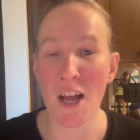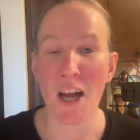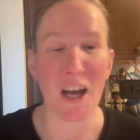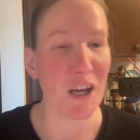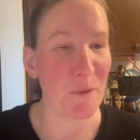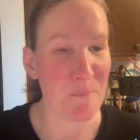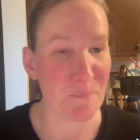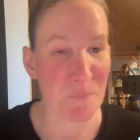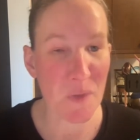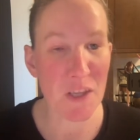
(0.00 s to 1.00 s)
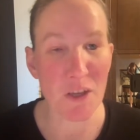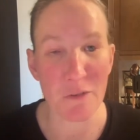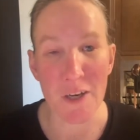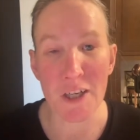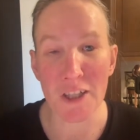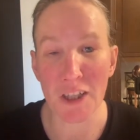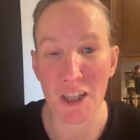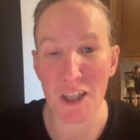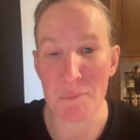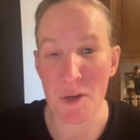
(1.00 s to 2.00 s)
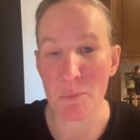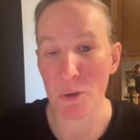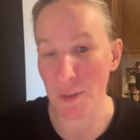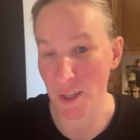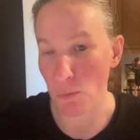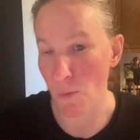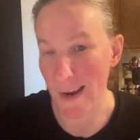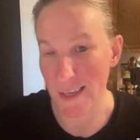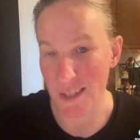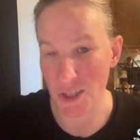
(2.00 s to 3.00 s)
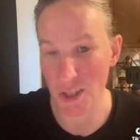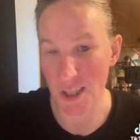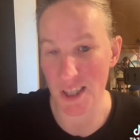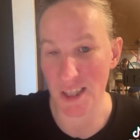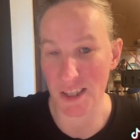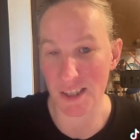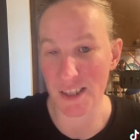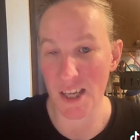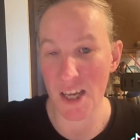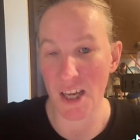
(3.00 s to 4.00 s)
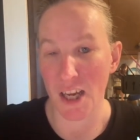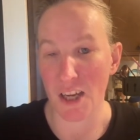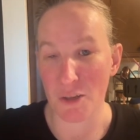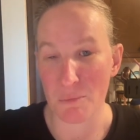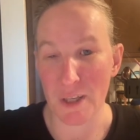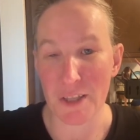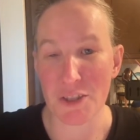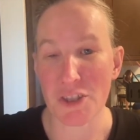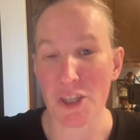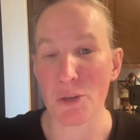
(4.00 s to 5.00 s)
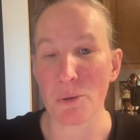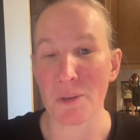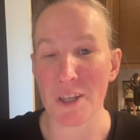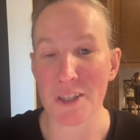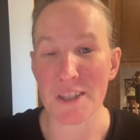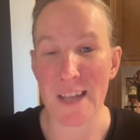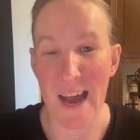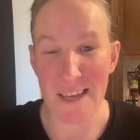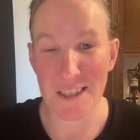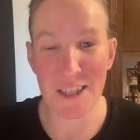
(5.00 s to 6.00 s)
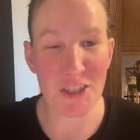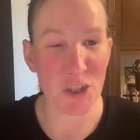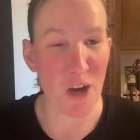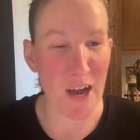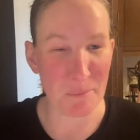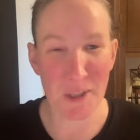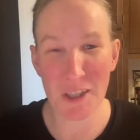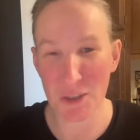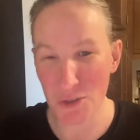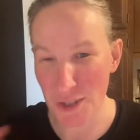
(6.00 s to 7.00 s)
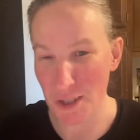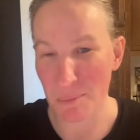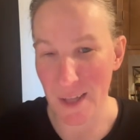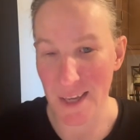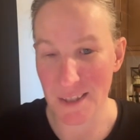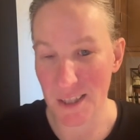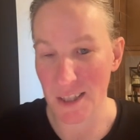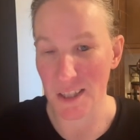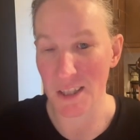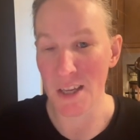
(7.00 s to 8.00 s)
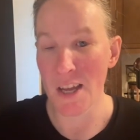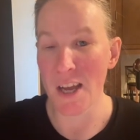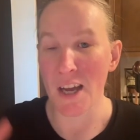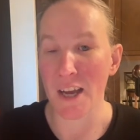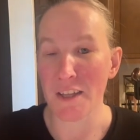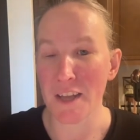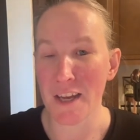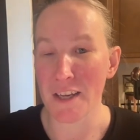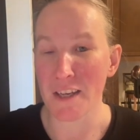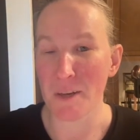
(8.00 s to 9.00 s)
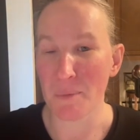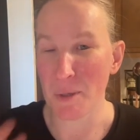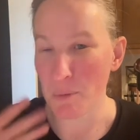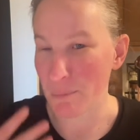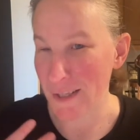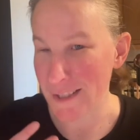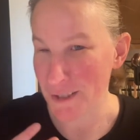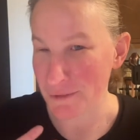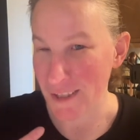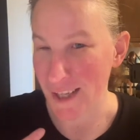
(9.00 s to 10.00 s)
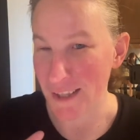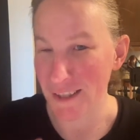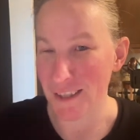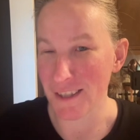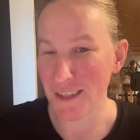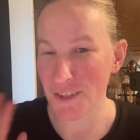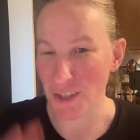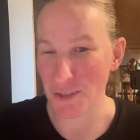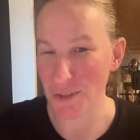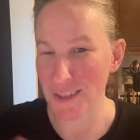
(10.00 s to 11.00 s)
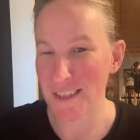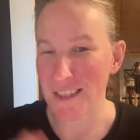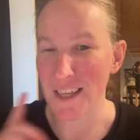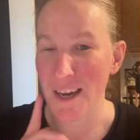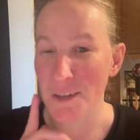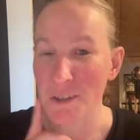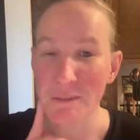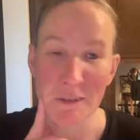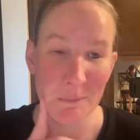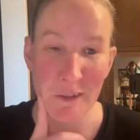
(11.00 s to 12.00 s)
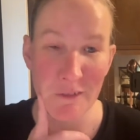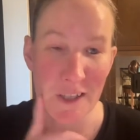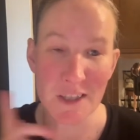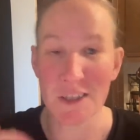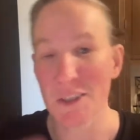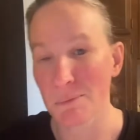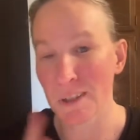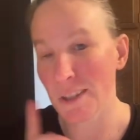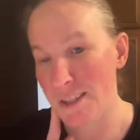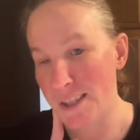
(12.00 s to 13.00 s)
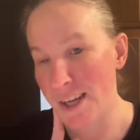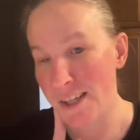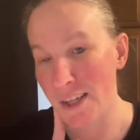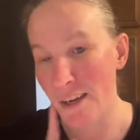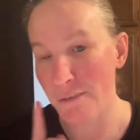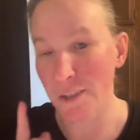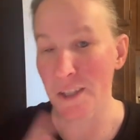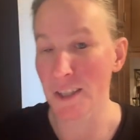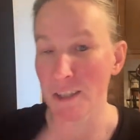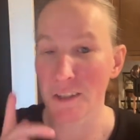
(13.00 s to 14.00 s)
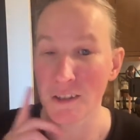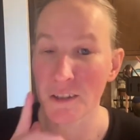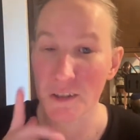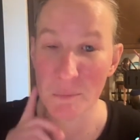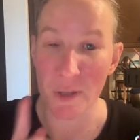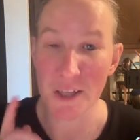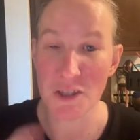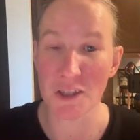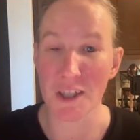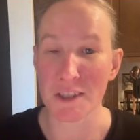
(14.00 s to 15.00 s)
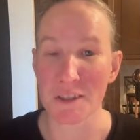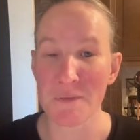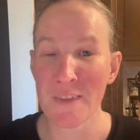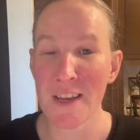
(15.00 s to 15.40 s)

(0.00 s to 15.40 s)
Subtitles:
They're very calm. They're both like whitish teas. And so there's that. So I'm going to go steep that tea and then I'm going to put myself together so you can see how different my face is when it's not covered in complexion corrector.